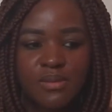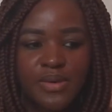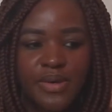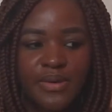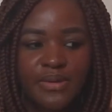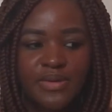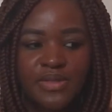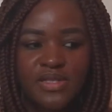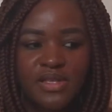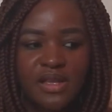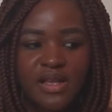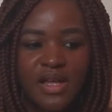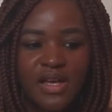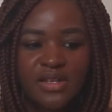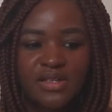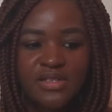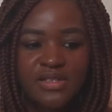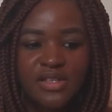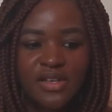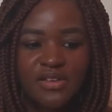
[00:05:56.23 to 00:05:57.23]
it was a
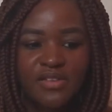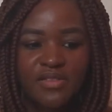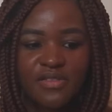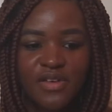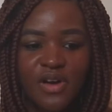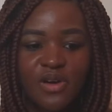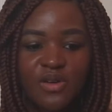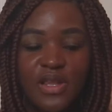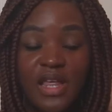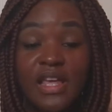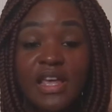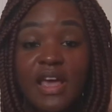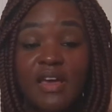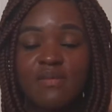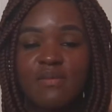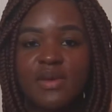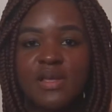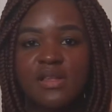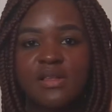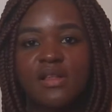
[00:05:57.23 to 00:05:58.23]
lot of stuff. Oh, they
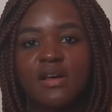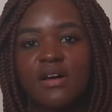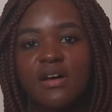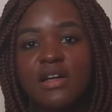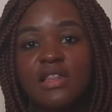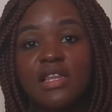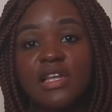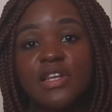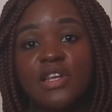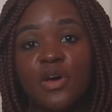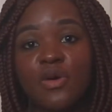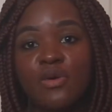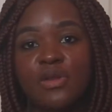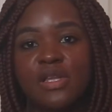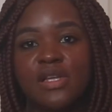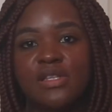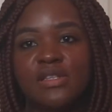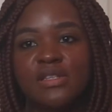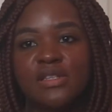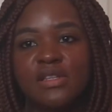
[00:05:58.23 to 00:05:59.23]
gave me
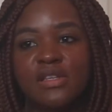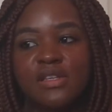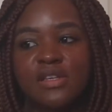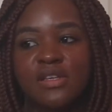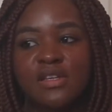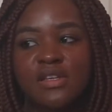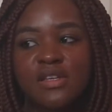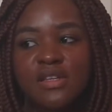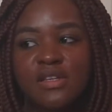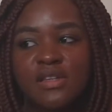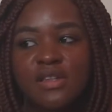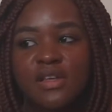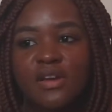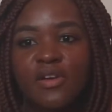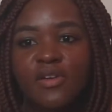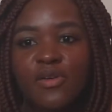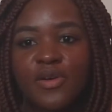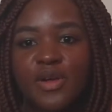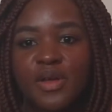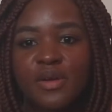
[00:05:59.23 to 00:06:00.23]
linoleum, the
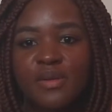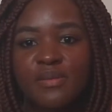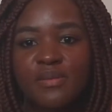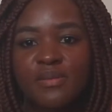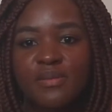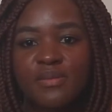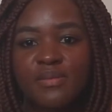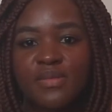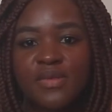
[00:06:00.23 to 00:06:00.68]
cream.